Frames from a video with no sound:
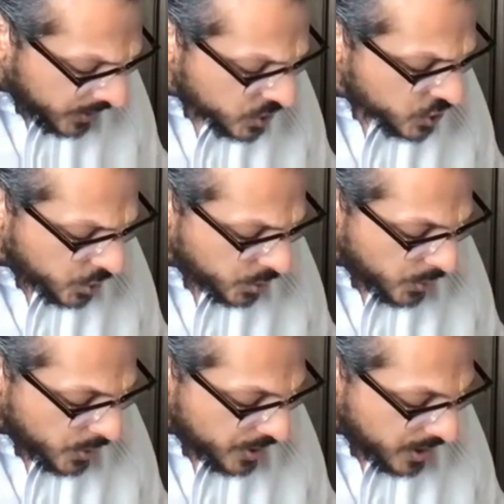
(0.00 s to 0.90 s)
In
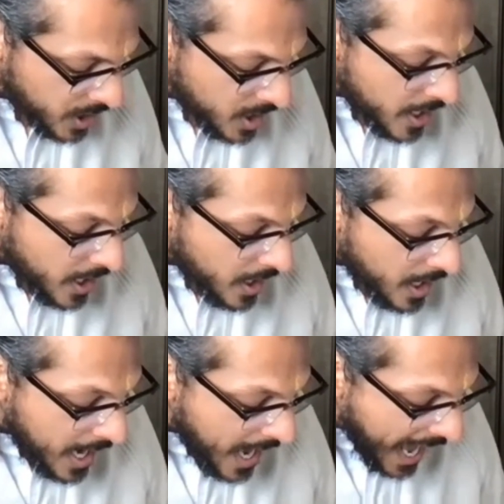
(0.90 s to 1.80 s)
truth,
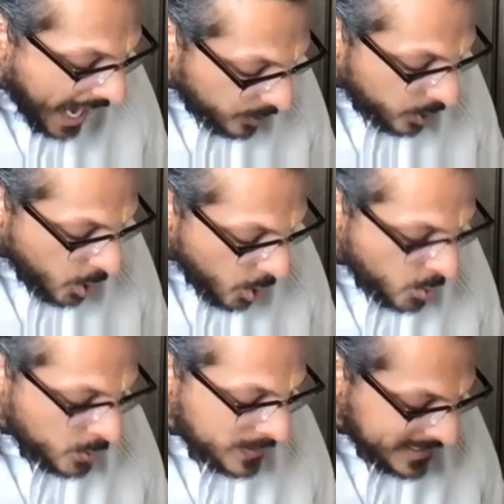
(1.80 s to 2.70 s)
our
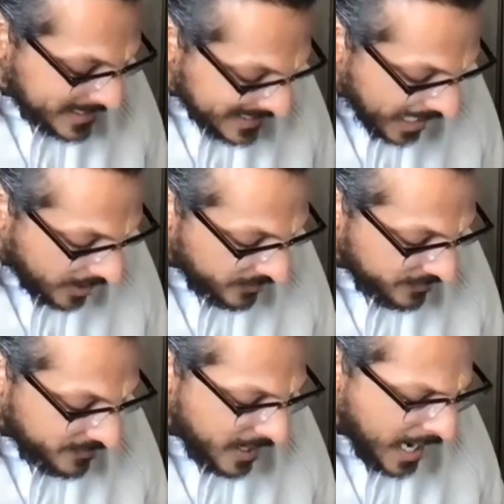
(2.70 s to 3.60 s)
own
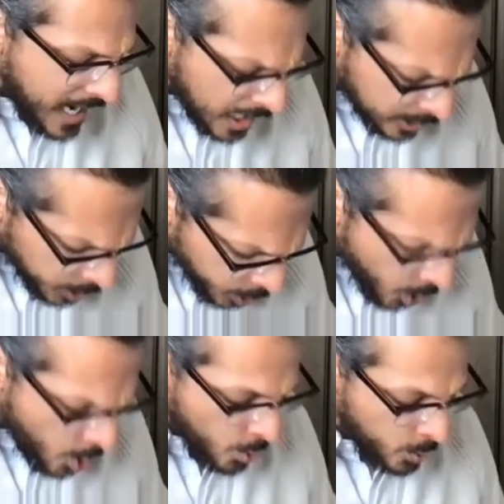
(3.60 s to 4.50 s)
self
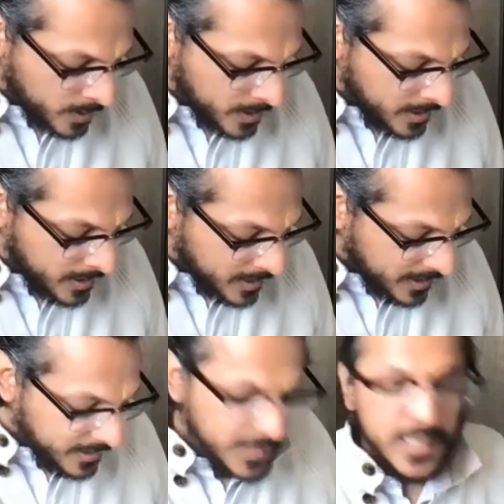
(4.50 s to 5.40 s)
alone
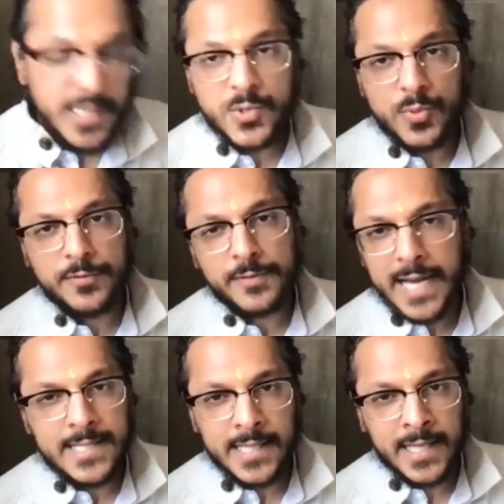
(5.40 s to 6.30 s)
is
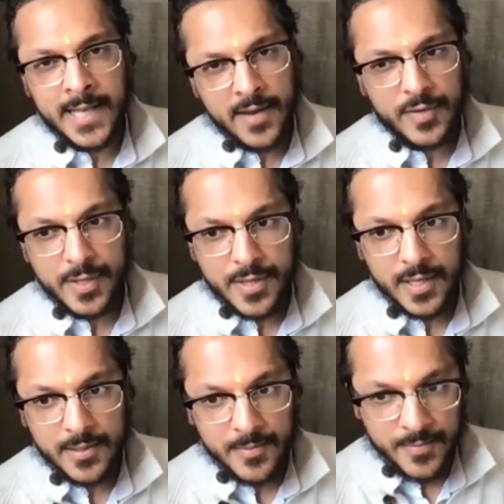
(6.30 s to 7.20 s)
reflecting in
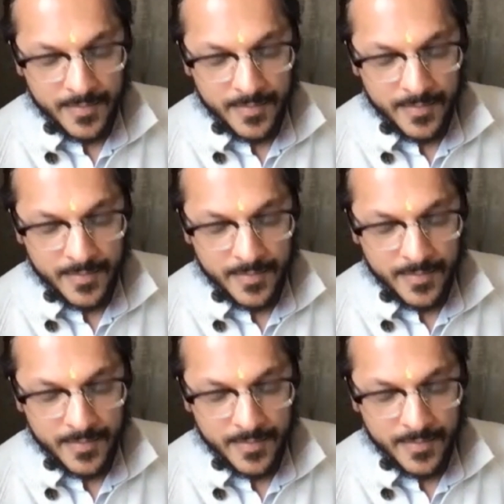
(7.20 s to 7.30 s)
everything.